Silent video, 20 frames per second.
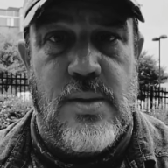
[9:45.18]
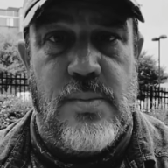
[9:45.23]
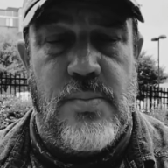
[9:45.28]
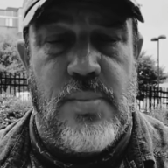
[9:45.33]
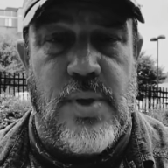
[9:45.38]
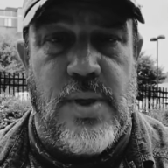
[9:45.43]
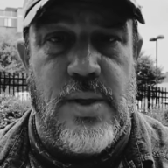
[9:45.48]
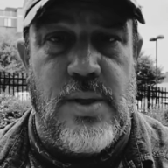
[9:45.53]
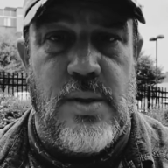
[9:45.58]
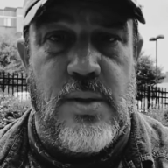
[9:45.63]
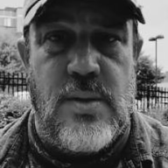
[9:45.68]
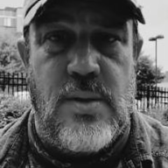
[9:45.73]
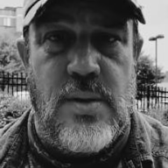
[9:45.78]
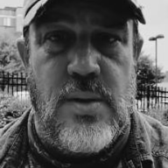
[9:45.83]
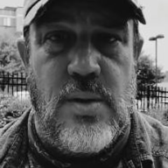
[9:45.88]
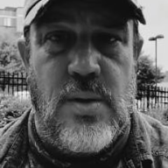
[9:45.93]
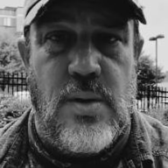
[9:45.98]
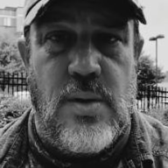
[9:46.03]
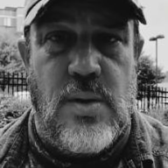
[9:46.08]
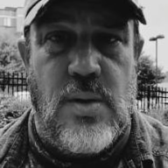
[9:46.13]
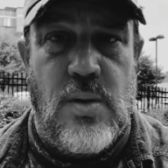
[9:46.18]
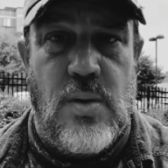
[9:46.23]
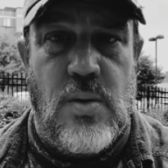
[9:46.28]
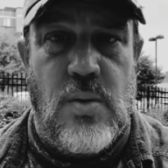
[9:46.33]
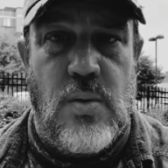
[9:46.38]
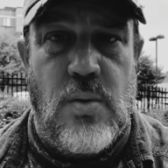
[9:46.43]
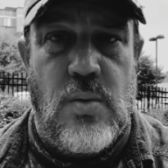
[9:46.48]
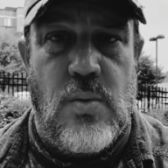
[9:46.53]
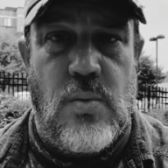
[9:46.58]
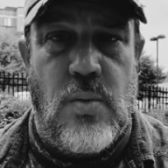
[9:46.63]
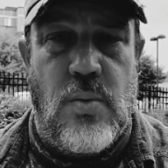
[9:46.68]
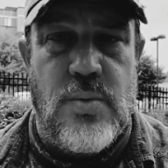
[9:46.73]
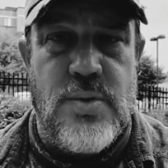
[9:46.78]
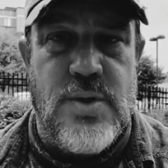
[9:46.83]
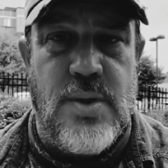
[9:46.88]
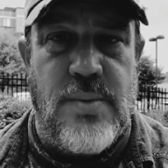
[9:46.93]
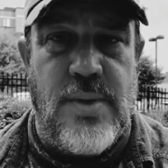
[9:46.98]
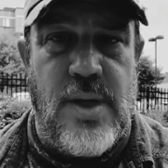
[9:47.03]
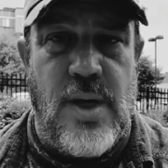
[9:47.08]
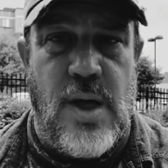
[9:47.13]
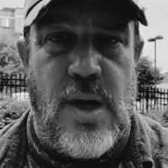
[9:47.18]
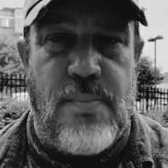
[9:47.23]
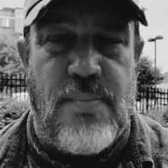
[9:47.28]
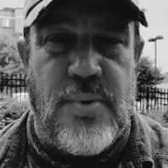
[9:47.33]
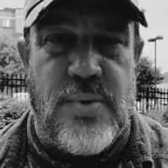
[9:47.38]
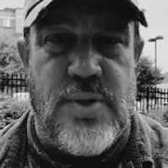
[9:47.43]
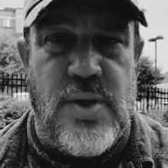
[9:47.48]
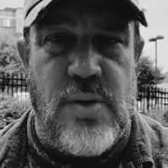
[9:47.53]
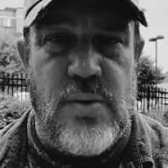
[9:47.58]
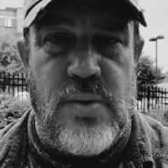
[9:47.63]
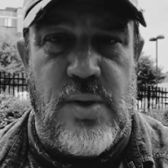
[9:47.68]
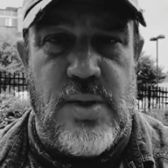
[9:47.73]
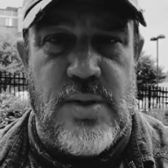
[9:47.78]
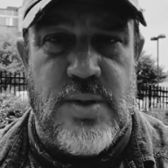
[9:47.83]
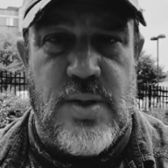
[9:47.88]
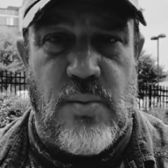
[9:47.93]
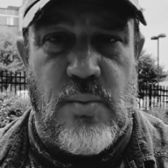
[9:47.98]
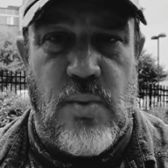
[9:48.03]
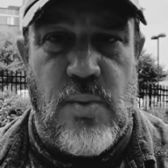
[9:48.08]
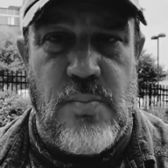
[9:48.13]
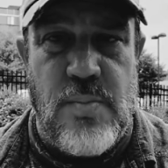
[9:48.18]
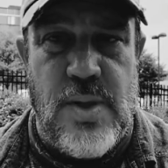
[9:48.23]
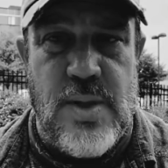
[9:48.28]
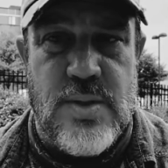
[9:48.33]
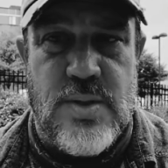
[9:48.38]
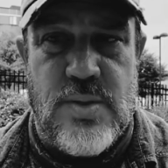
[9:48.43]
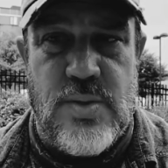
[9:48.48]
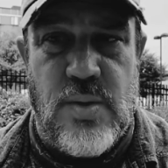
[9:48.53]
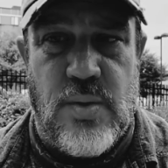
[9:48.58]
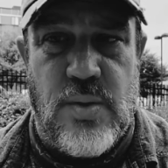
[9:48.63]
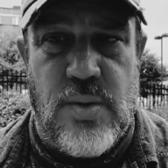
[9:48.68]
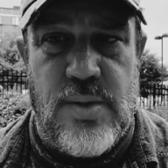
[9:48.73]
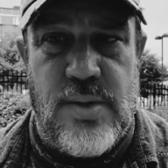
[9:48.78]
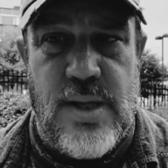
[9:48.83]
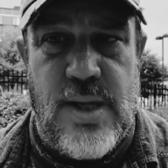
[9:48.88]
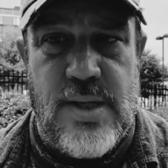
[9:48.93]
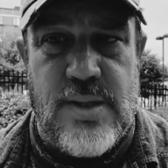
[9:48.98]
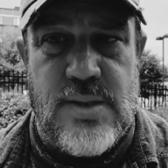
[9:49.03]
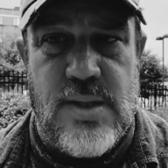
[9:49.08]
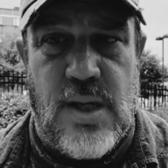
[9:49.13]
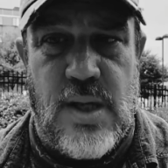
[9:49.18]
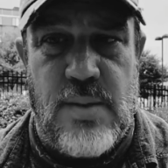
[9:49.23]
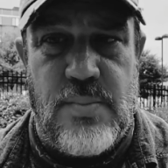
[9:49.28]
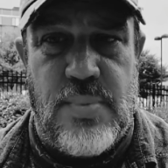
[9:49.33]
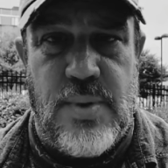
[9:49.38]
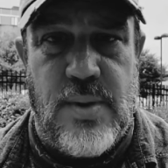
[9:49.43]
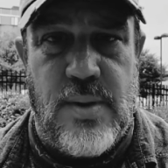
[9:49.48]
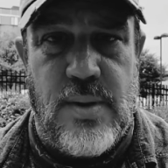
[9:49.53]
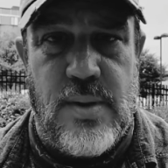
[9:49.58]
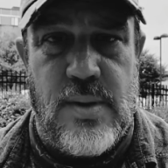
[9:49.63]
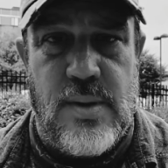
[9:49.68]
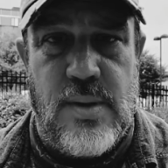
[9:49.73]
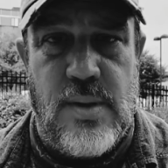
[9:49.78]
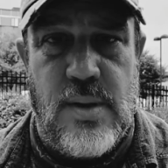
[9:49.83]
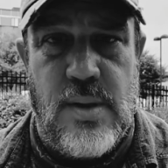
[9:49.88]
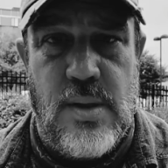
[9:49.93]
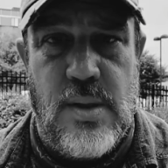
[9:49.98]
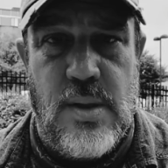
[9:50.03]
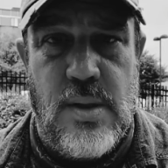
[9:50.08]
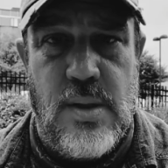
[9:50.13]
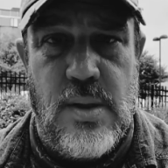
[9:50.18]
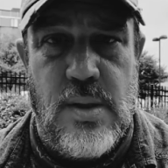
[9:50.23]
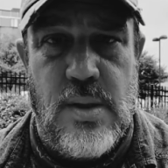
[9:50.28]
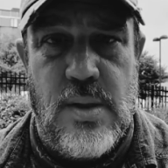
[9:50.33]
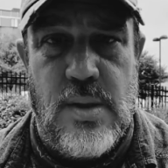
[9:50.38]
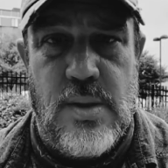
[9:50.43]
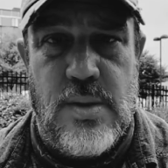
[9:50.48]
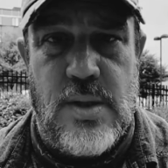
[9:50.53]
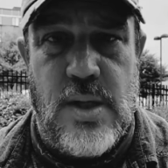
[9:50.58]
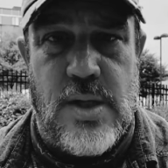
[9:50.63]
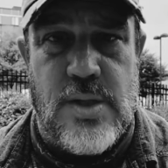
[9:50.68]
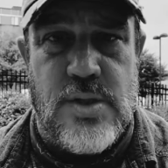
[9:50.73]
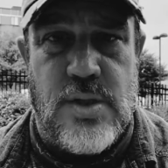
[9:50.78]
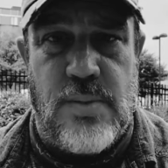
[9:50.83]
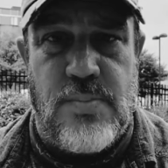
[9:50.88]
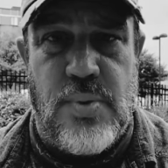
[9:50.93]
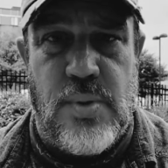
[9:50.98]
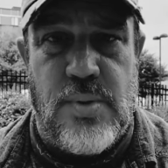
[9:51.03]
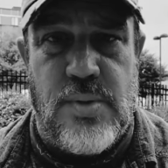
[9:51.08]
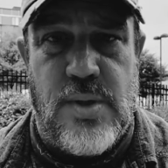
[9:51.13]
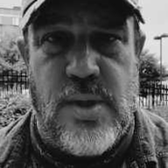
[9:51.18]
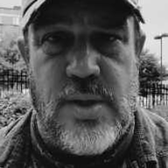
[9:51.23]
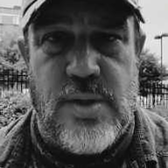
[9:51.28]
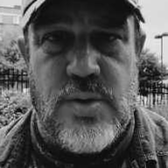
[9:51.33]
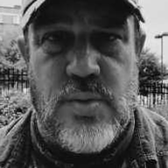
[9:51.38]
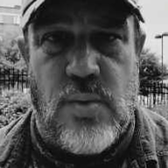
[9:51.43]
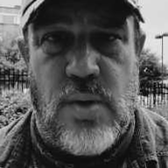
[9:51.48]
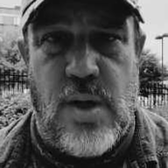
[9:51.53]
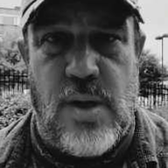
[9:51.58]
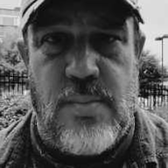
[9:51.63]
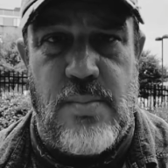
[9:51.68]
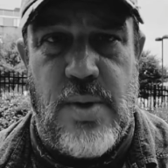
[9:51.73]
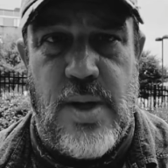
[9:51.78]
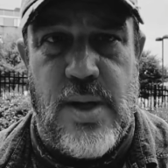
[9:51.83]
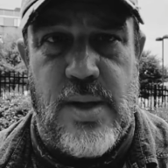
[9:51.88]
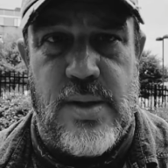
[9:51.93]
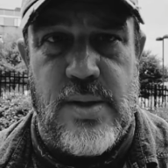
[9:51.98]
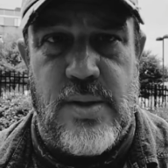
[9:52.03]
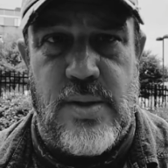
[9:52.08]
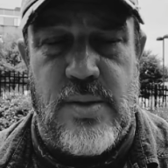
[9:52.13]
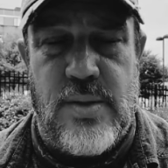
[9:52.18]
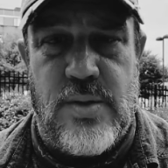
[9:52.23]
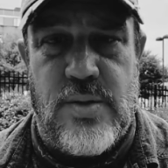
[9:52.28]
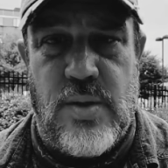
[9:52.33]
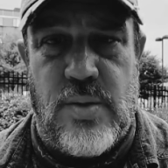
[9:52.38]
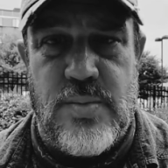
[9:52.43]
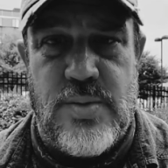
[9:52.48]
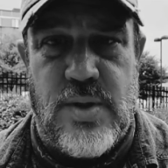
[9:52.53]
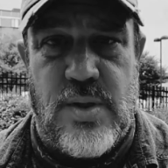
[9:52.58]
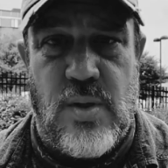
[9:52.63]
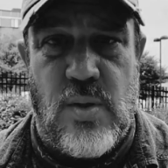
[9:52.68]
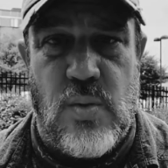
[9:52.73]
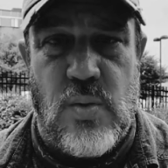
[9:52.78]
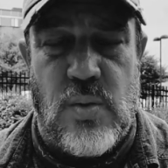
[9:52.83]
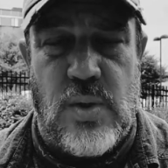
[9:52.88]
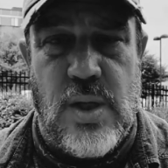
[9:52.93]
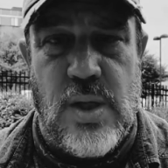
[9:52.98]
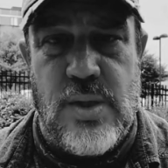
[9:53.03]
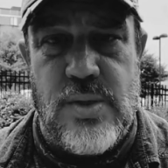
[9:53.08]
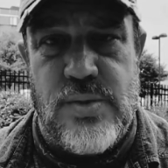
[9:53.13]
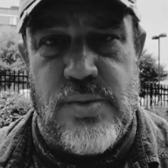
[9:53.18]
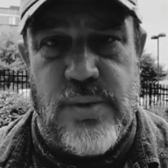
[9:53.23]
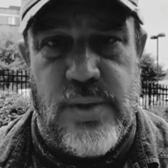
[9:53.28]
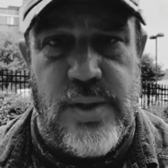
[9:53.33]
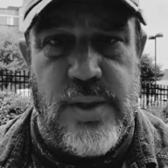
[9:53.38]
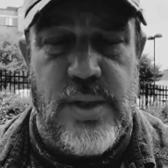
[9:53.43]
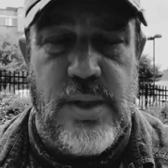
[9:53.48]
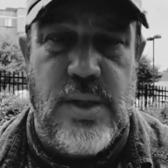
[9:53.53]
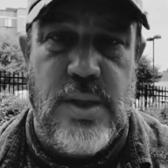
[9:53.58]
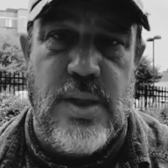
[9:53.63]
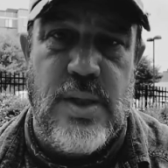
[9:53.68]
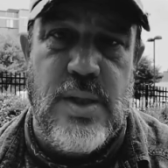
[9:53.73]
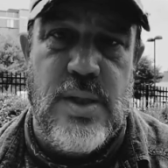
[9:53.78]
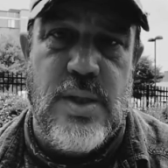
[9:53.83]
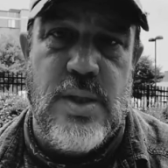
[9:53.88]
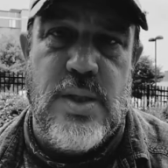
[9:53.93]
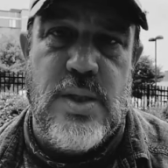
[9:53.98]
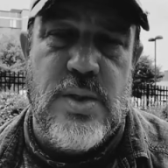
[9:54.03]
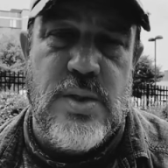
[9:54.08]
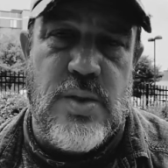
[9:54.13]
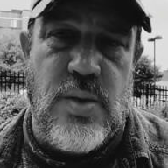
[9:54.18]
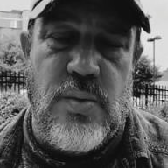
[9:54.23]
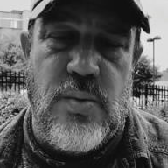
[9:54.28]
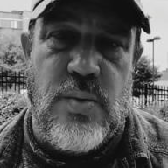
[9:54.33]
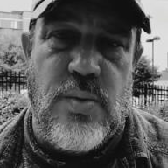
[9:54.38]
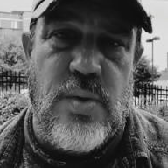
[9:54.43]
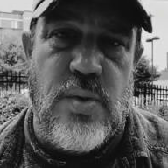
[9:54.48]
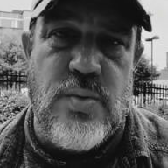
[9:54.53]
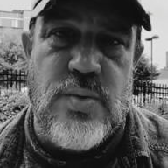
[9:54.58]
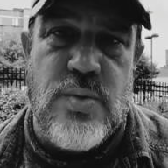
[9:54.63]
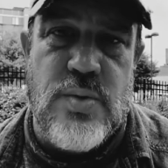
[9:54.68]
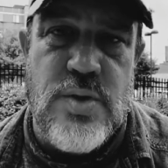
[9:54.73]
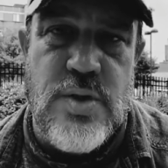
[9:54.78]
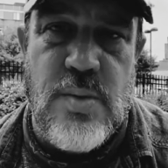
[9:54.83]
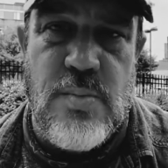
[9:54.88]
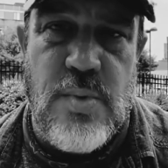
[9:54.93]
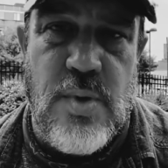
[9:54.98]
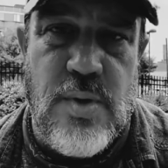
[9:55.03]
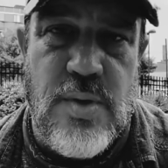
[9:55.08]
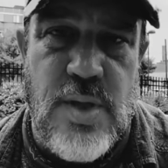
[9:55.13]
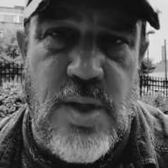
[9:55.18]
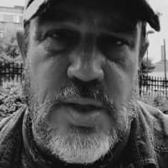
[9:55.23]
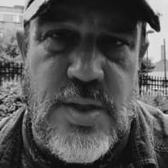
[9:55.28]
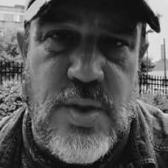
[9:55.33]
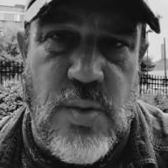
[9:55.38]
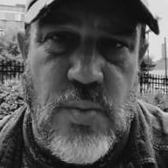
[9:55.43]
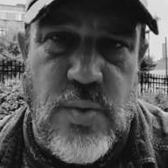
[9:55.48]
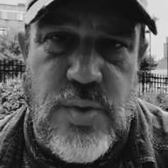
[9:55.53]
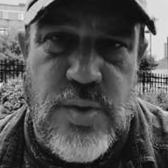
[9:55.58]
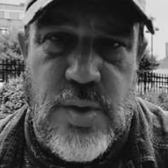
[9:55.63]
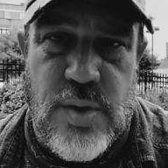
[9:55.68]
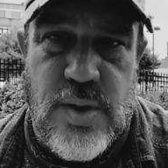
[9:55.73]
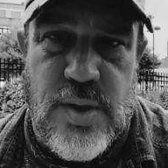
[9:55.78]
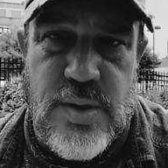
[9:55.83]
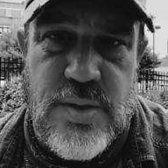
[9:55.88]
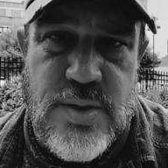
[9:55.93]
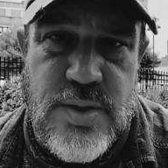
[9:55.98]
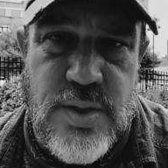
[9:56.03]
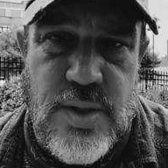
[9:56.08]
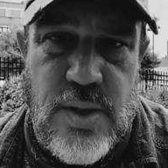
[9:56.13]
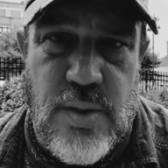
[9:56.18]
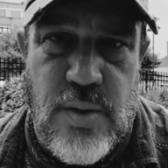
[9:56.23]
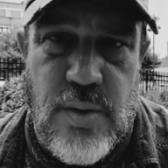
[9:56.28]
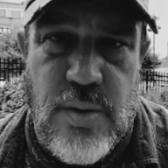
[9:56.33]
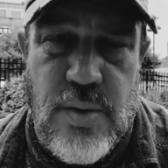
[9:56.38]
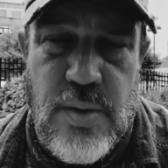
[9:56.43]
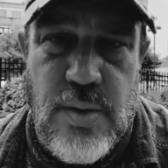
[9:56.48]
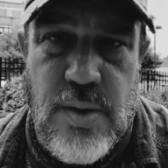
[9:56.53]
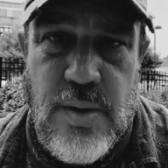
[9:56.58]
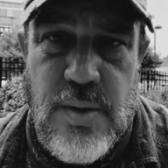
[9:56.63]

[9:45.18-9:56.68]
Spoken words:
But what were some of the opportunities that were missed during that time period to actually put things right back in terms of the whole country? So those are some of the things I want you to consider